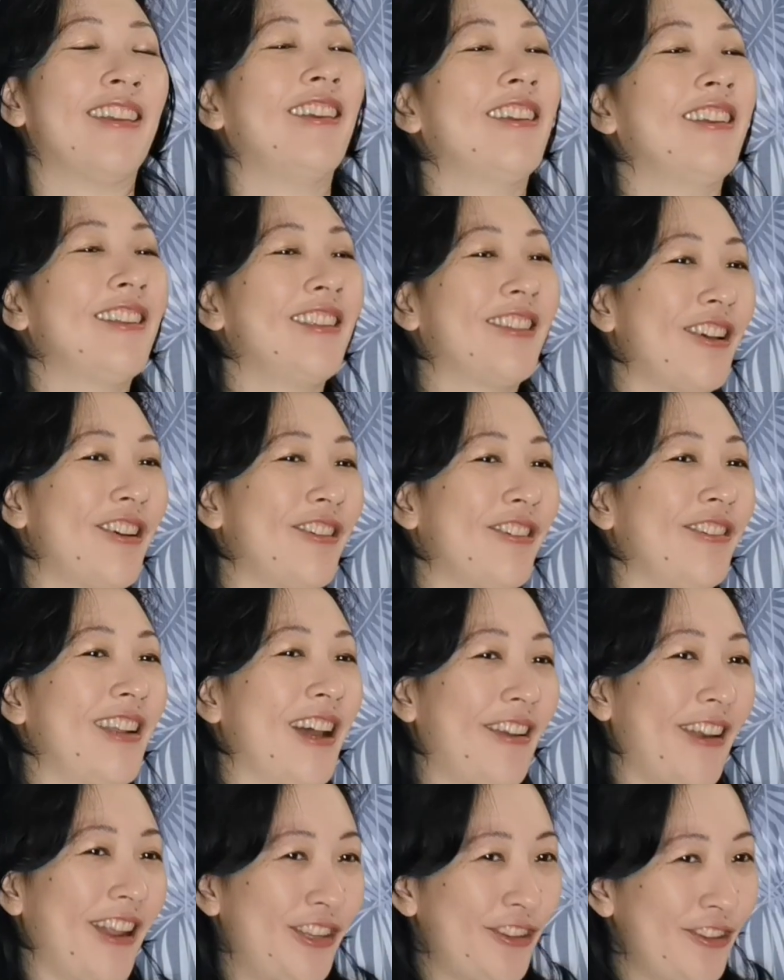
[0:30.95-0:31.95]
So now
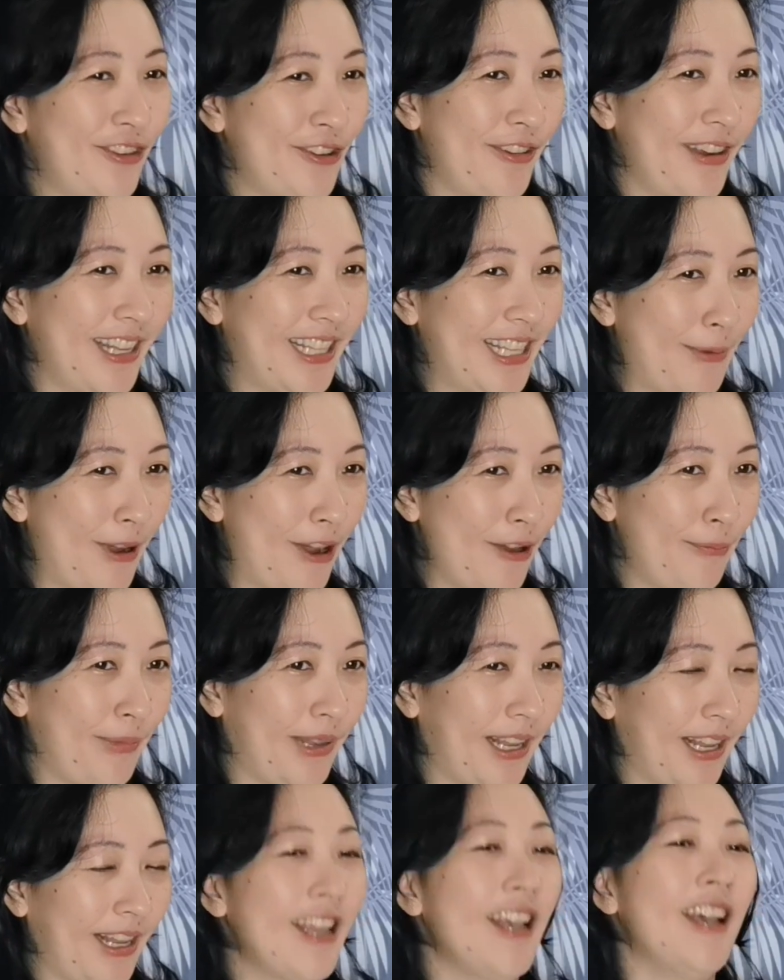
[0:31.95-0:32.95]
that you know this about
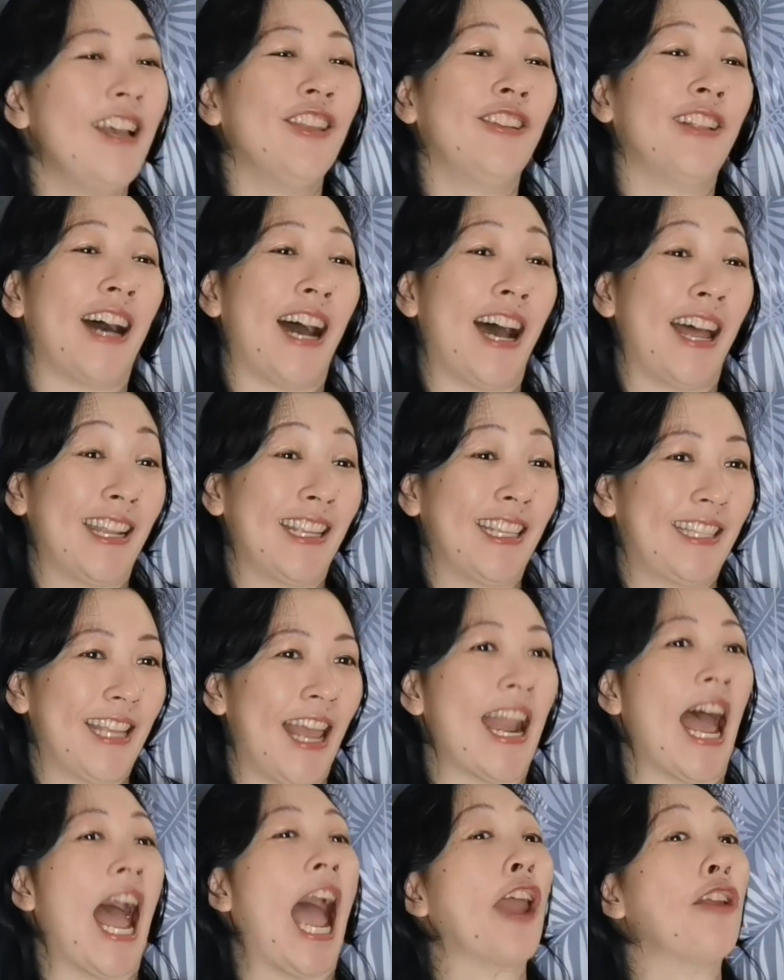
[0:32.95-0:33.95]
me, you'll
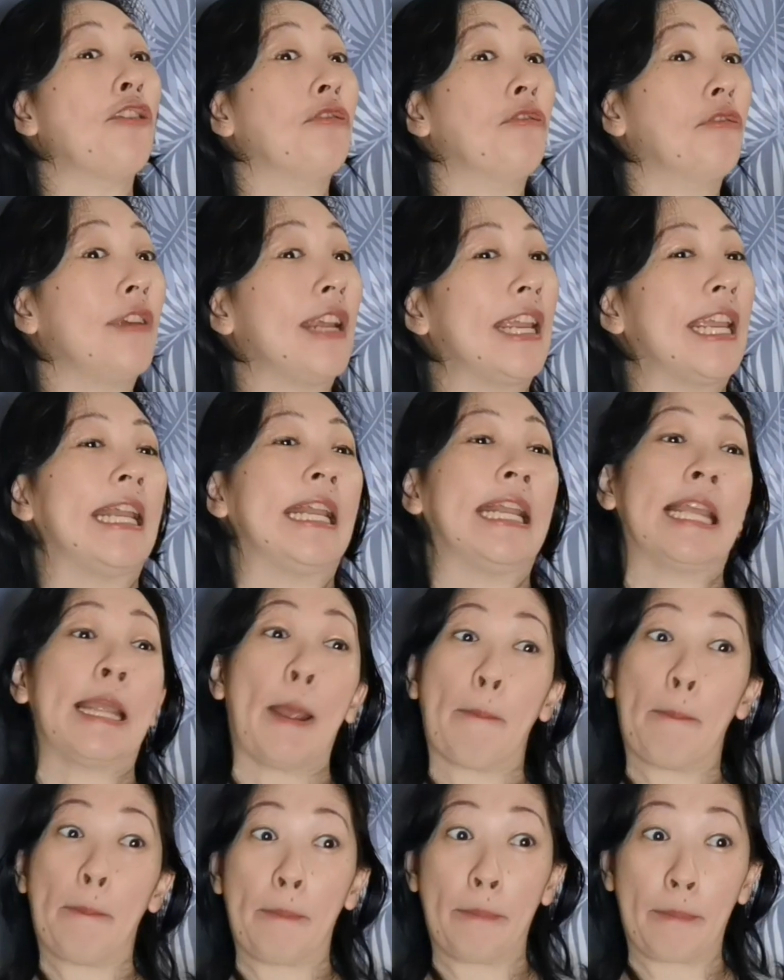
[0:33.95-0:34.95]
understand I really
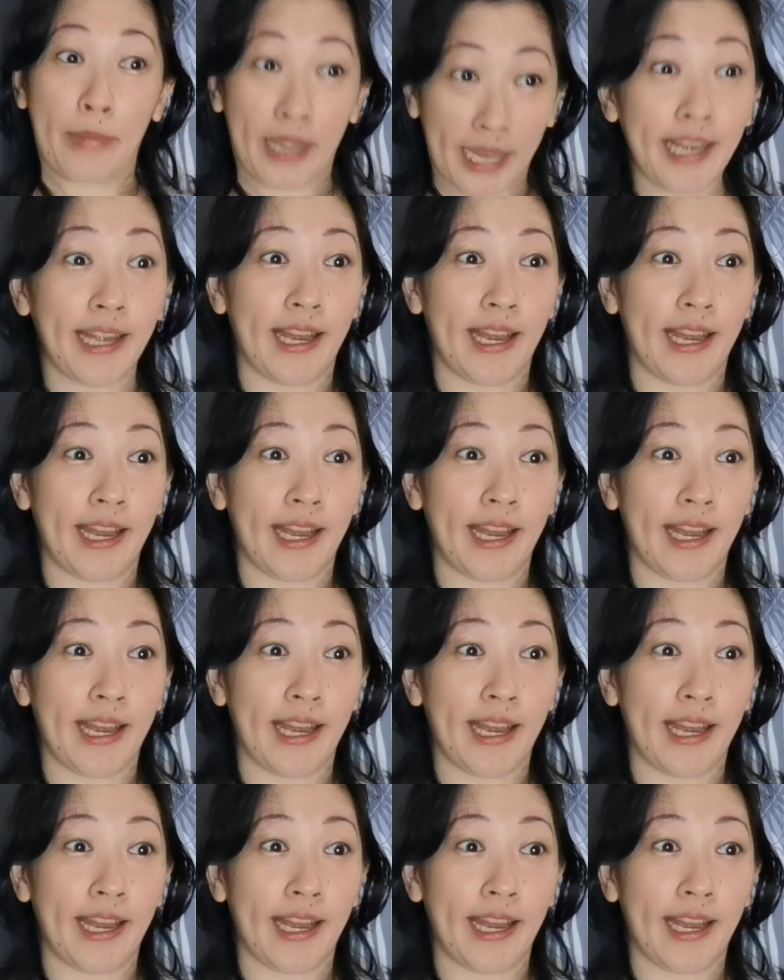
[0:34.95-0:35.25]
mean